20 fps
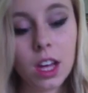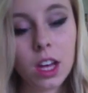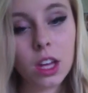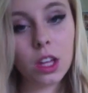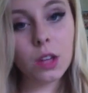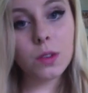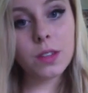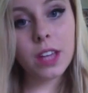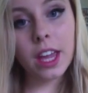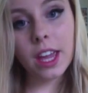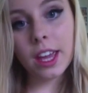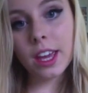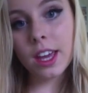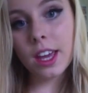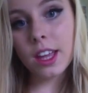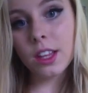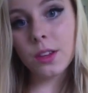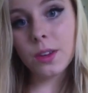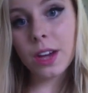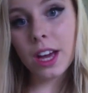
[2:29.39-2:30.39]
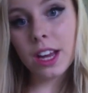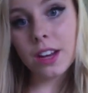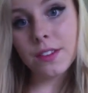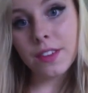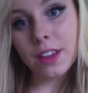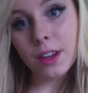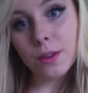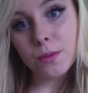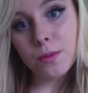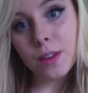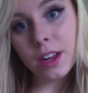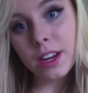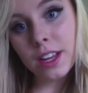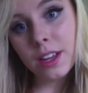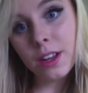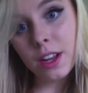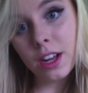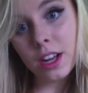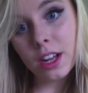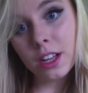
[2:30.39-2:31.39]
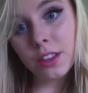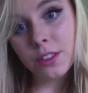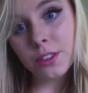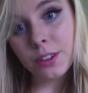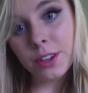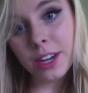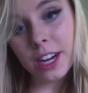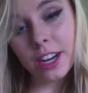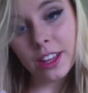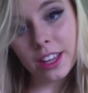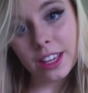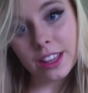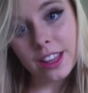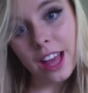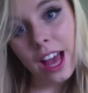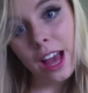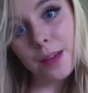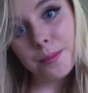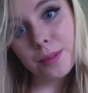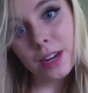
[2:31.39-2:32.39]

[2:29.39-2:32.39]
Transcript: you take it and you kind of like run it through your hair like that,